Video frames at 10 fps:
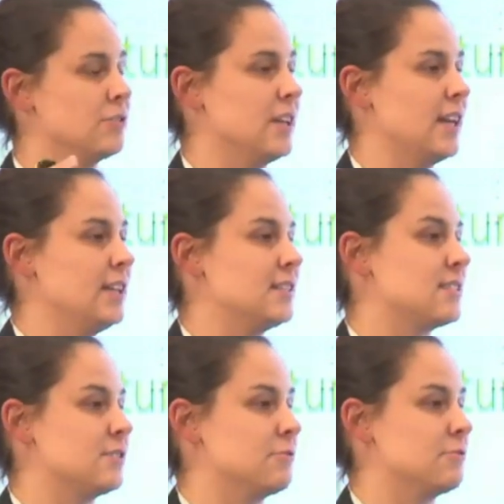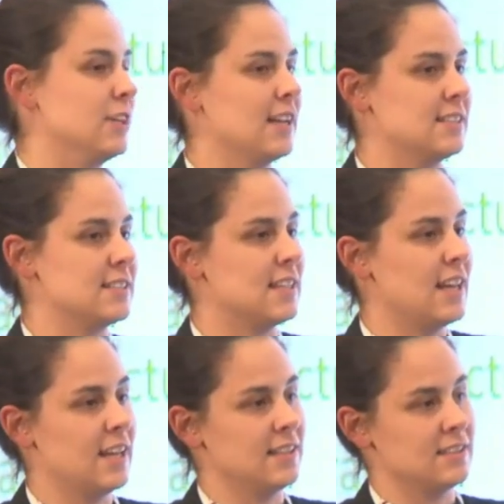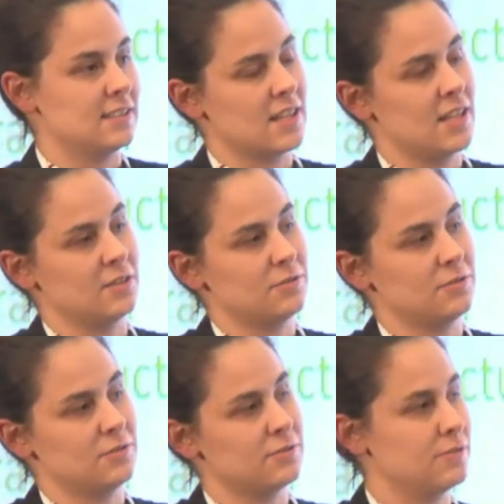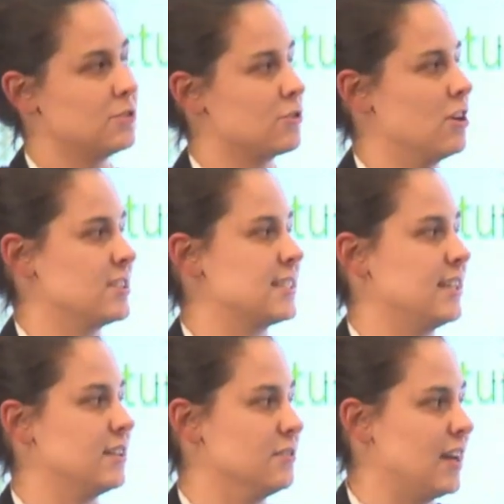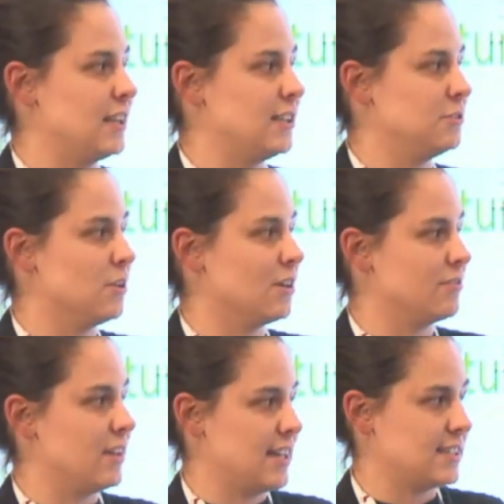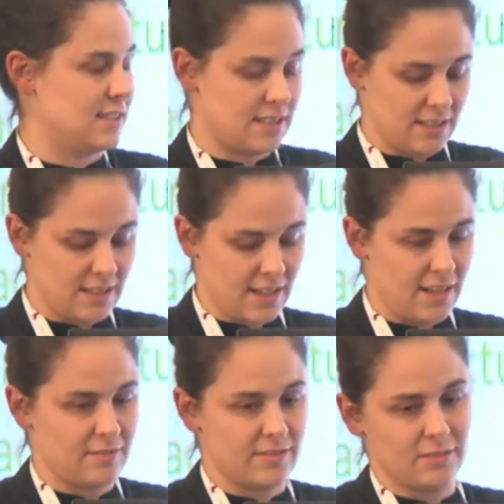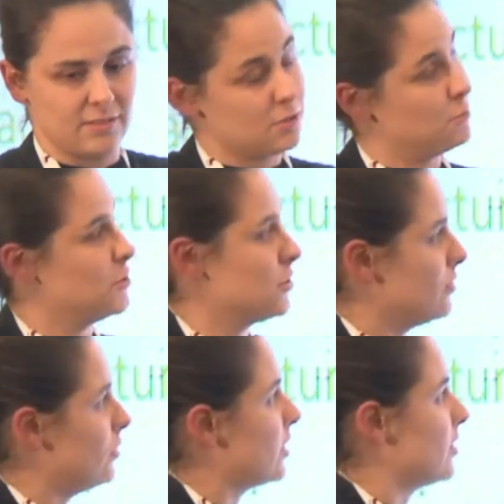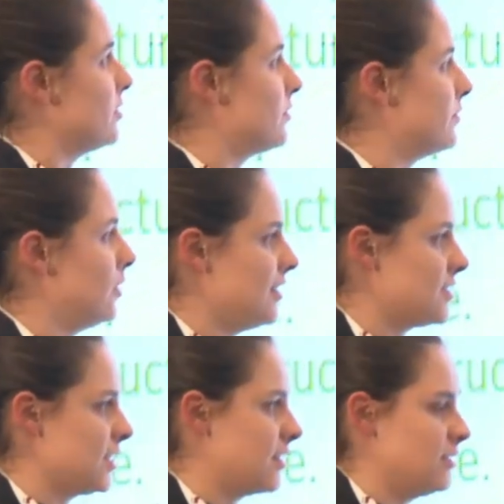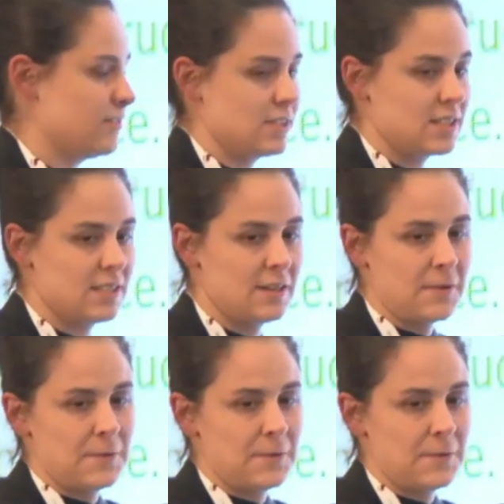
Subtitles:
create, realize, and kind of translate the value of the assets that they have. And we sort of look at the full life cycle of this.